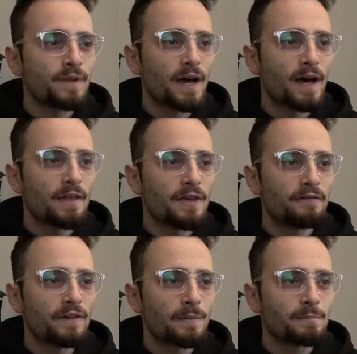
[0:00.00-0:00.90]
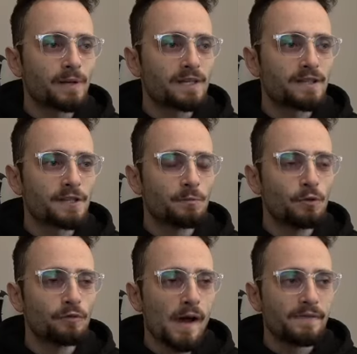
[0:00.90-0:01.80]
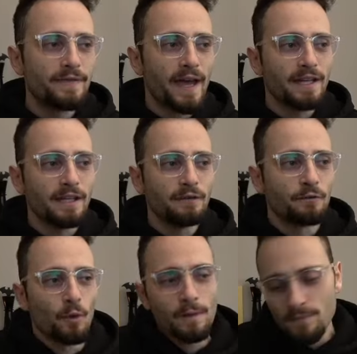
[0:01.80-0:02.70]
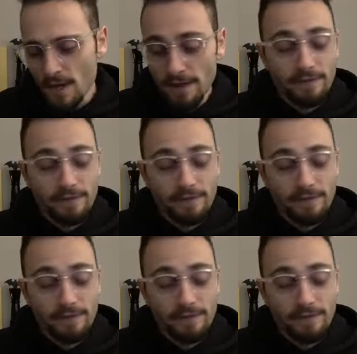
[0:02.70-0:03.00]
Uh, then Fabi plays this move, knight e four.